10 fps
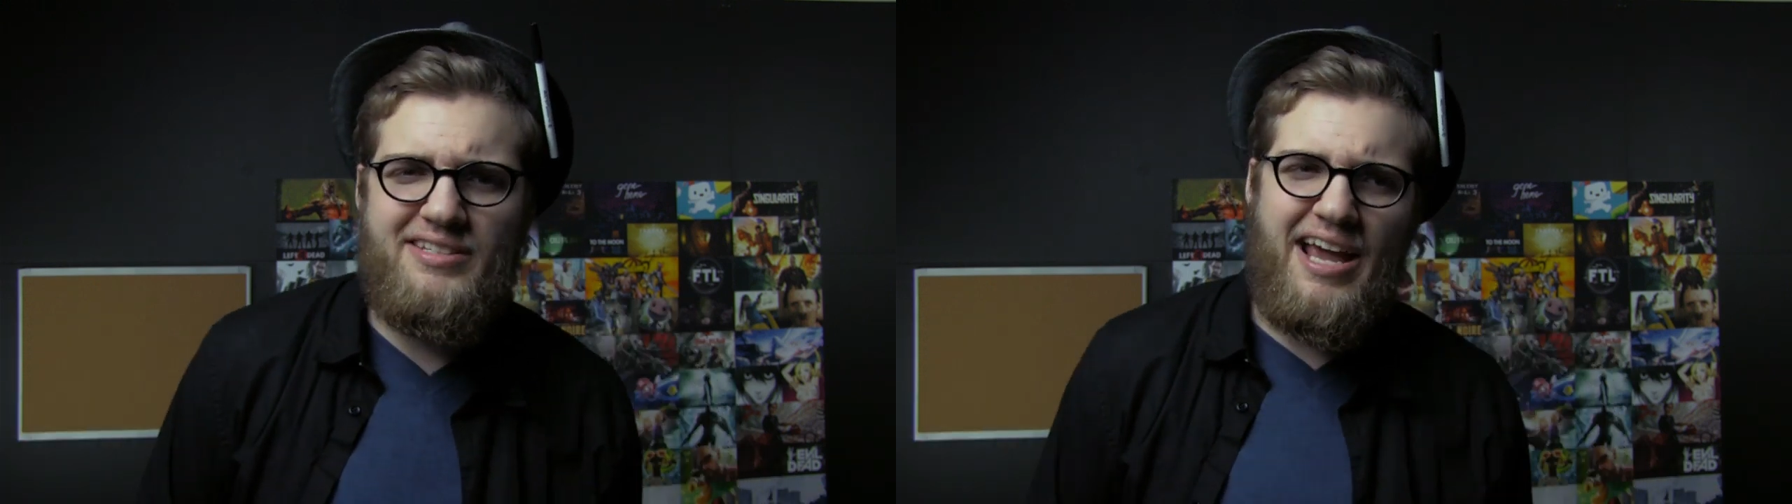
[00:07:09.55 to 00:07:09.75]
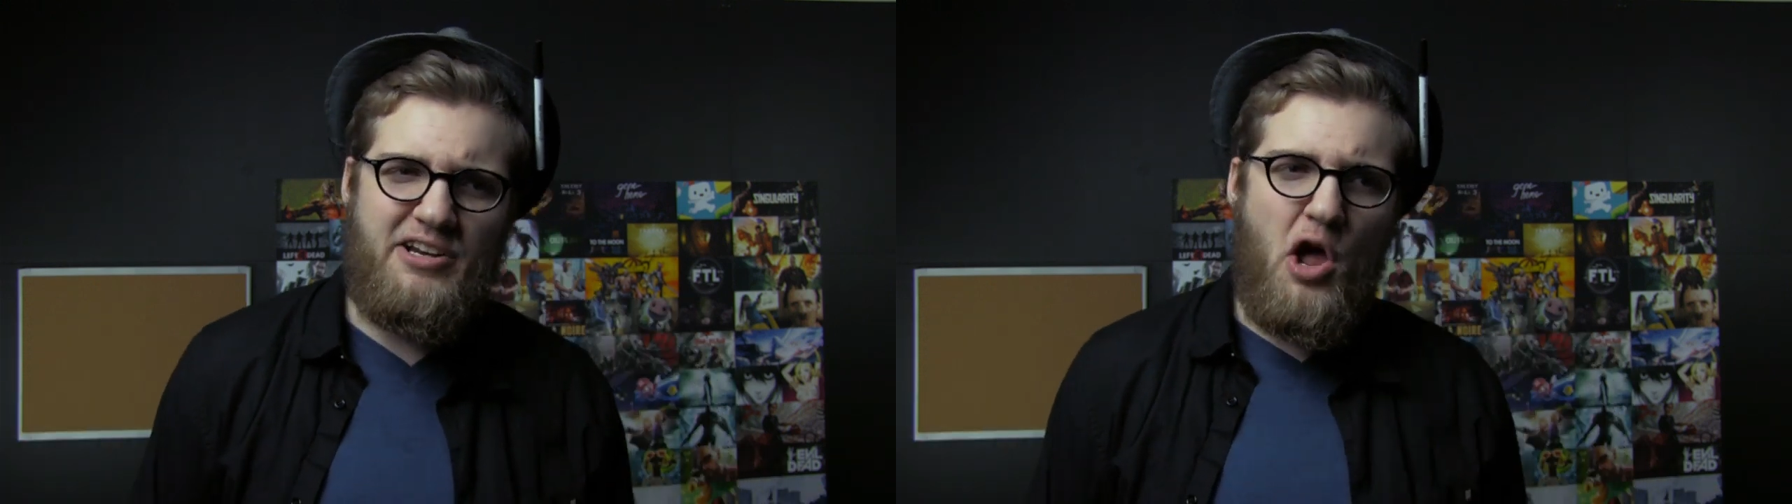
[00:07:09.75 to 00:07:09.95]

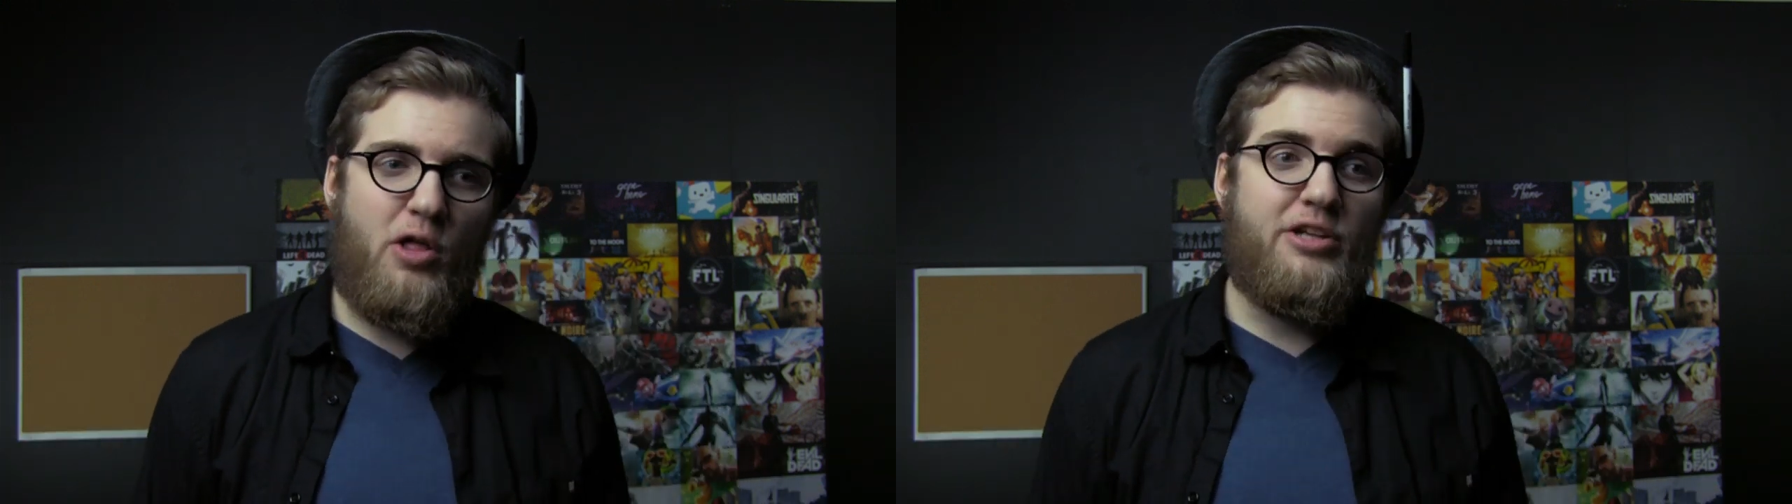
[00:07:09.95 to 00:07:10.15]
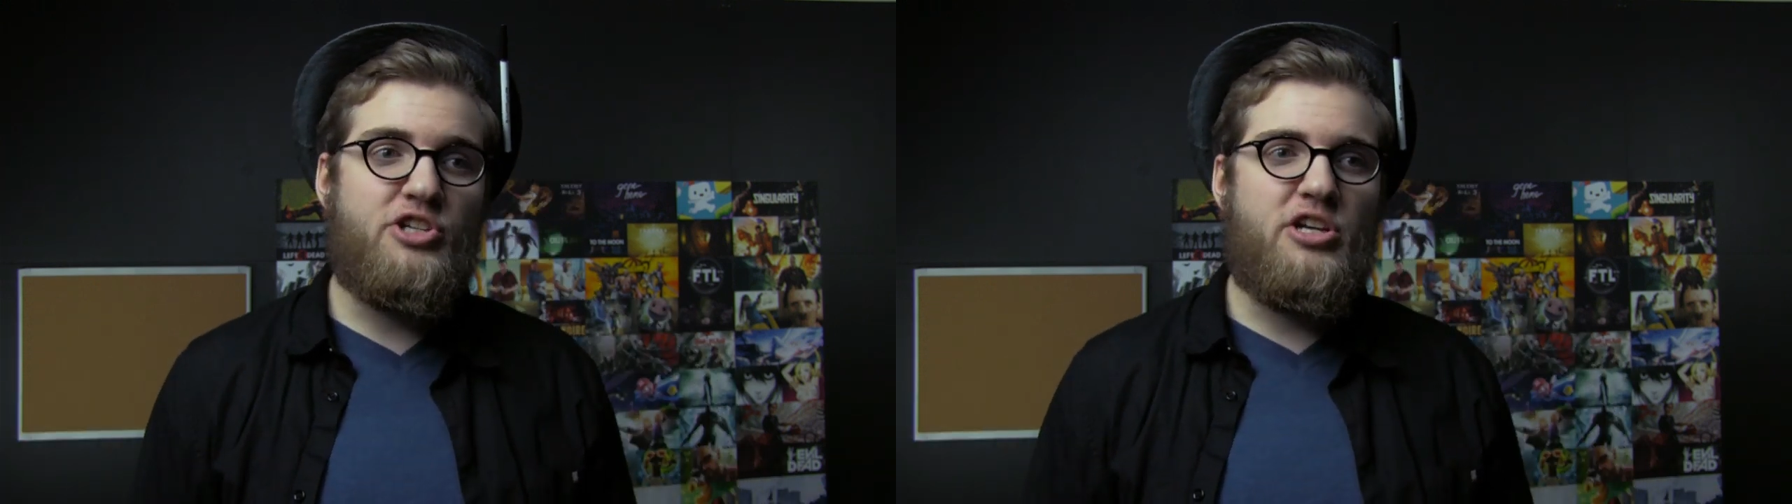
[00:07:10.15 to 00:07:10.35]
the
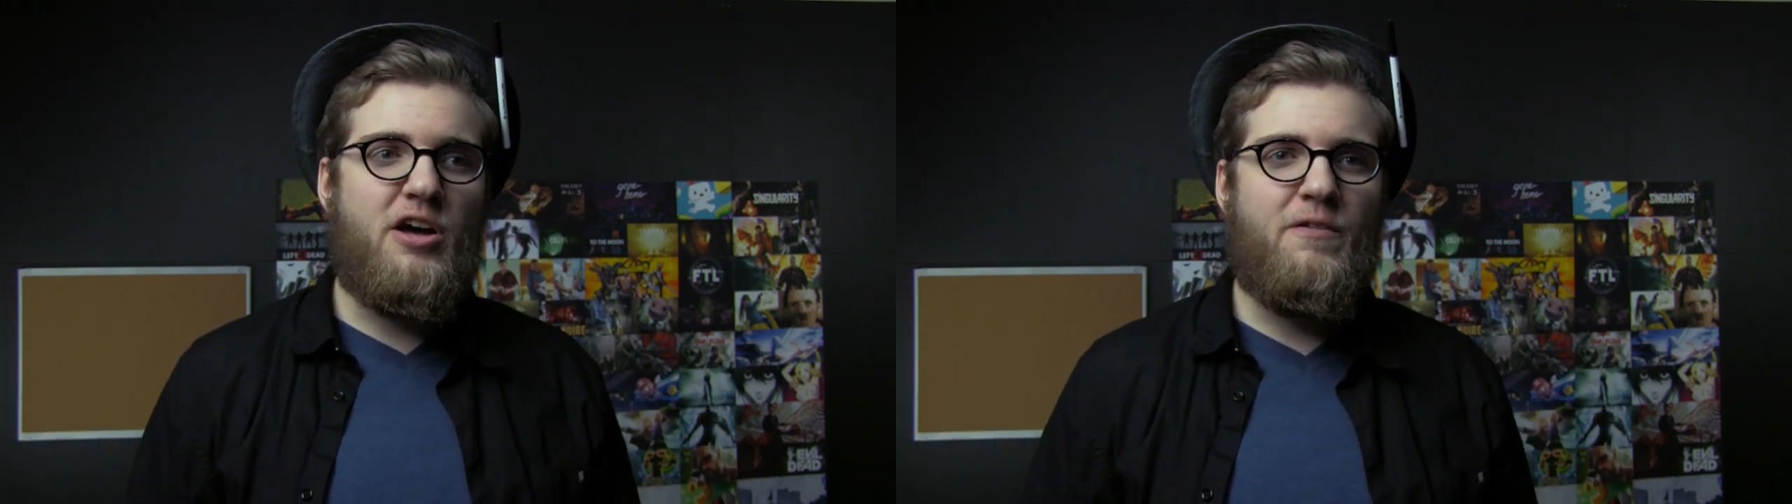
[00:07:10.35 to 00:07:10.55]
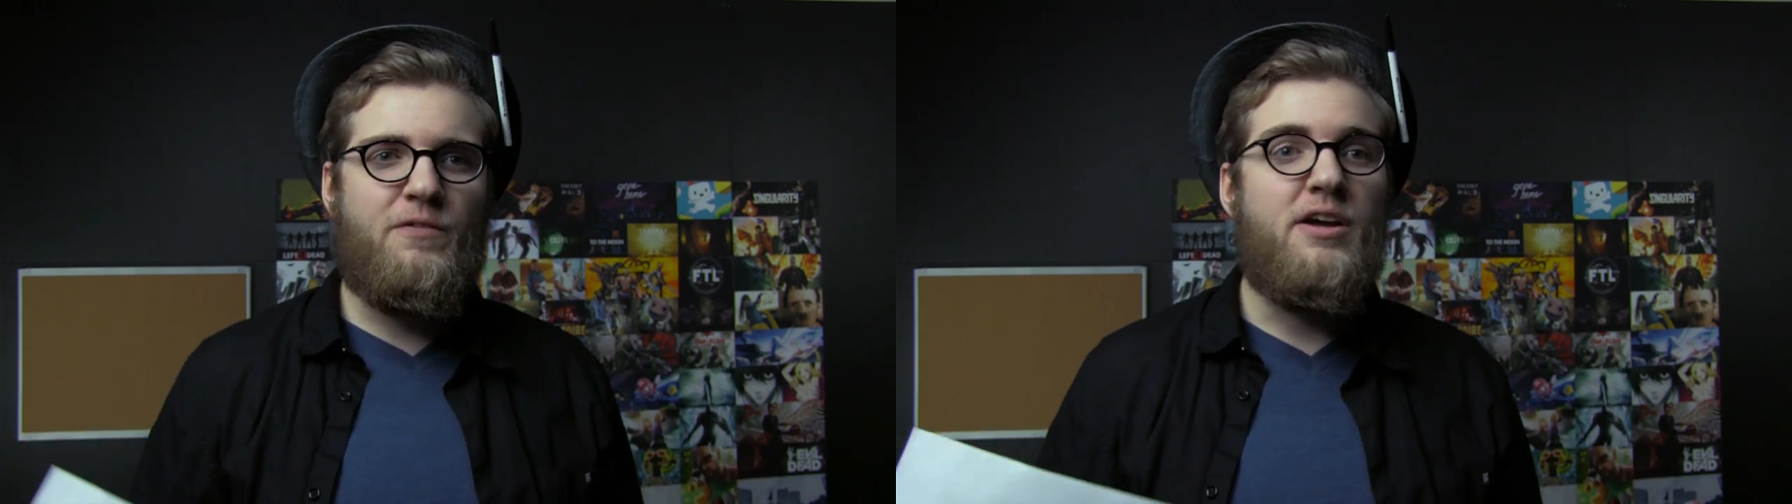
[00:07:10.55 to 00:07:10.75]

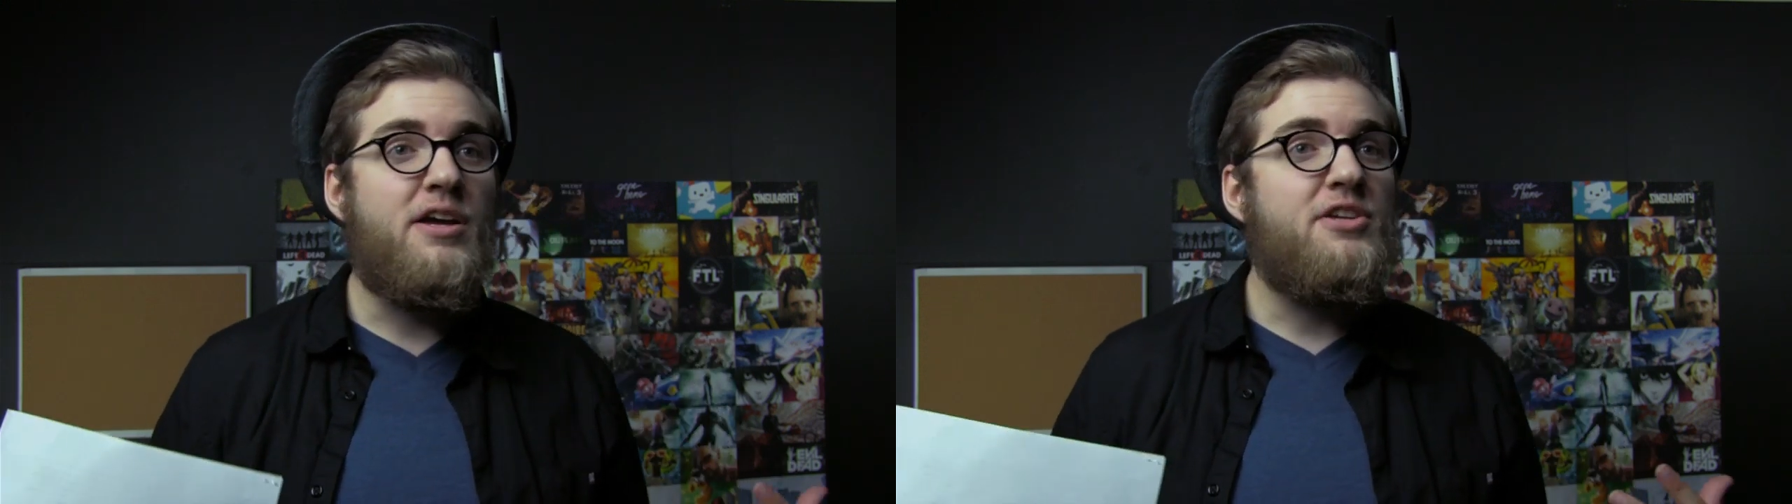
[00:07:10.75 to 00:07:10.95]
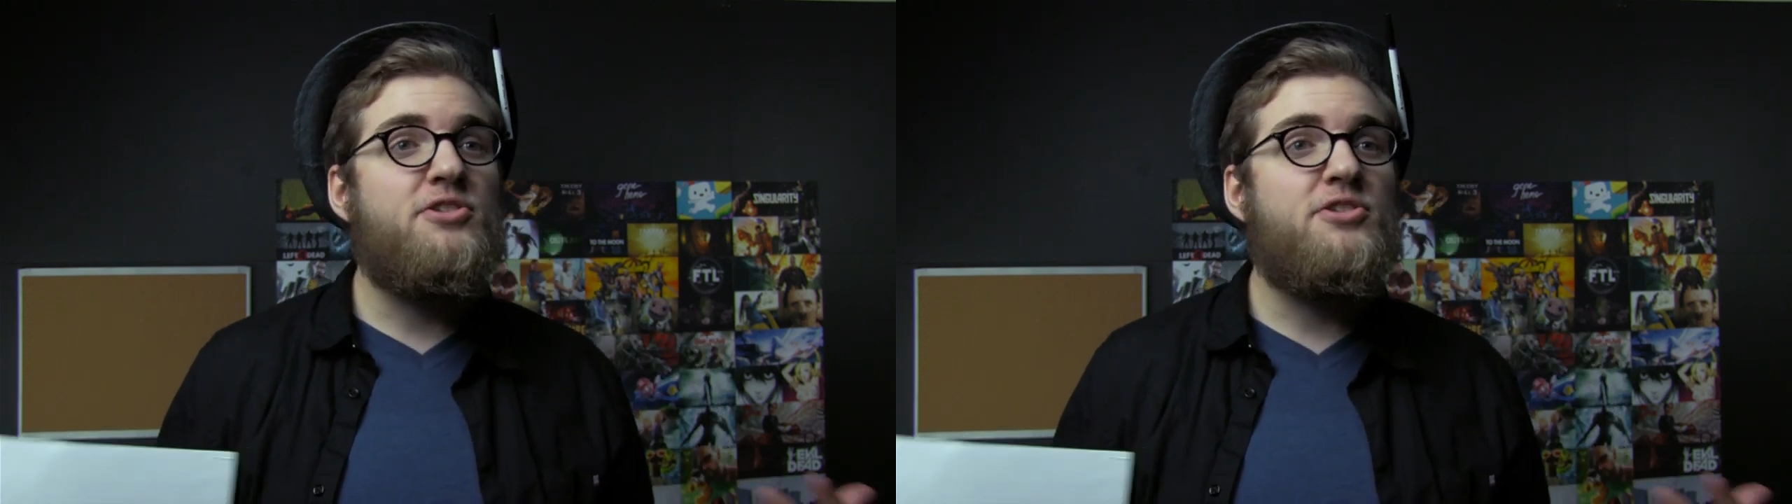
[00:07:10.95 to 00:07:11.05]
technology of